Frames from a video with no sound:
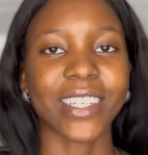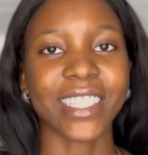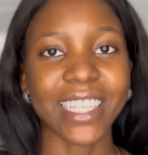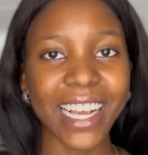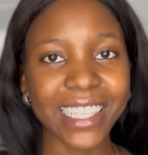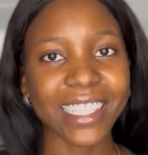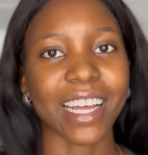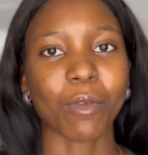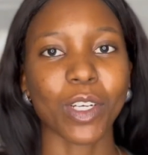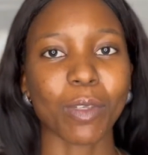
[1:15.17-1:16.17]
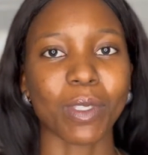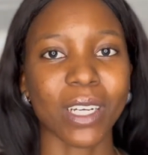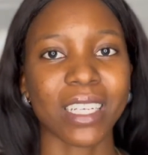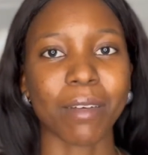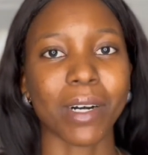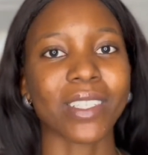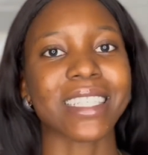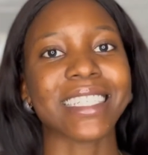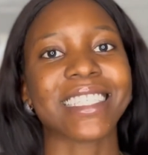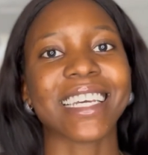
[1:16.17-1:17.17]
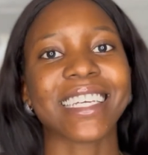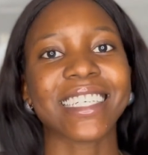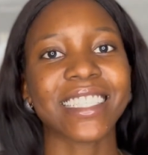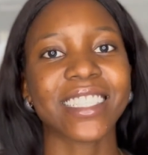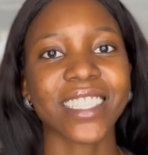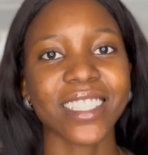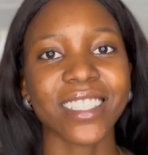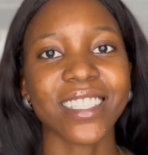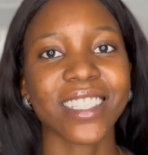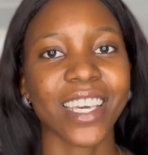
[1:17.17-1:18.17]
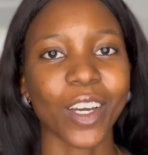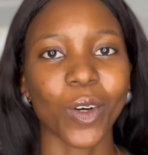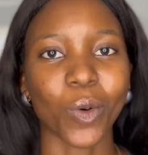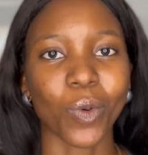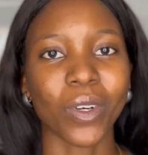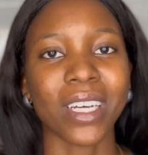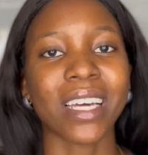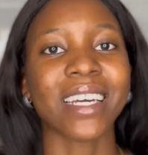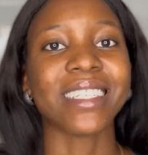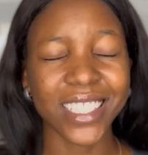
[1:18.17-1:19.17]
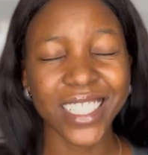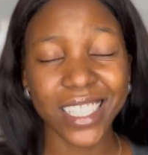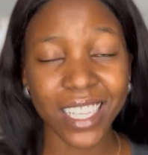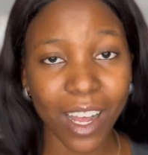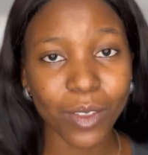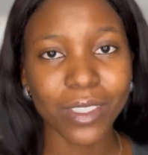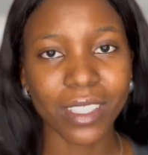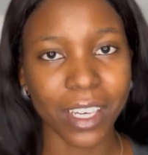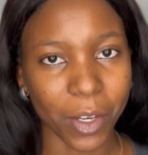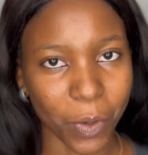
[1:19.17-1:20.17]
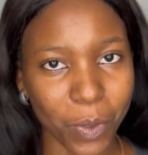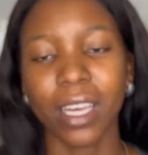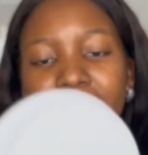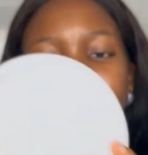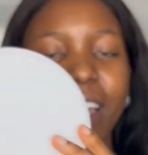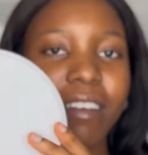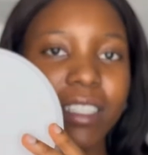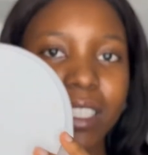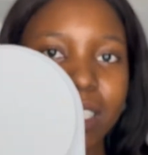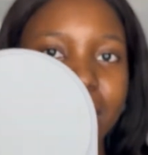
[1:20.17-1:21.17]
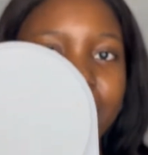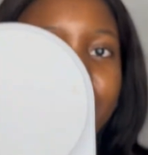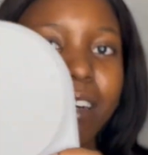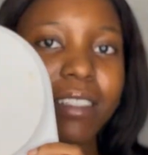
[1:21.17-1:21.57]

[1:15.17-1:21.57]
the next thing I'm going to be talking about is a kitchen scale, digital scale. Here is it. Here